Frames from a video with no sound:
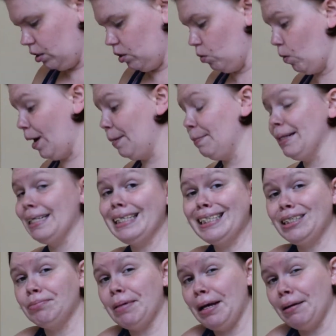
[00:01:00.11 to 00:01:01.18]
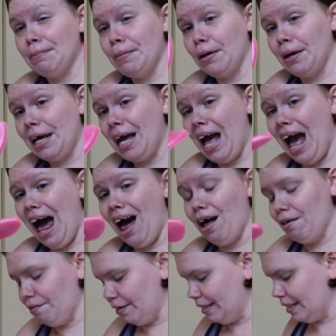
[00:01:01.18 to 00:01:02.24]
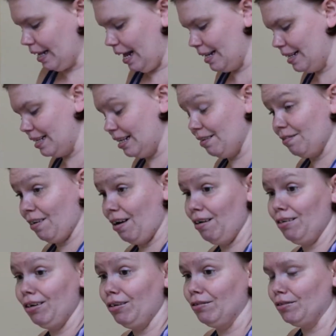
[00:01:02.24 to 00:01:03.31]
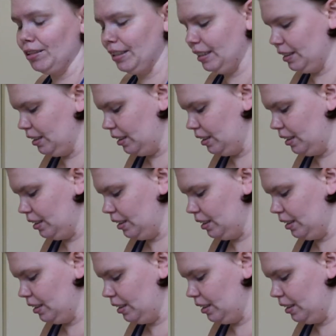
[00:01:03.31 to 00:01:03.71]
wipe this bad boy off. It's got stuff all over it.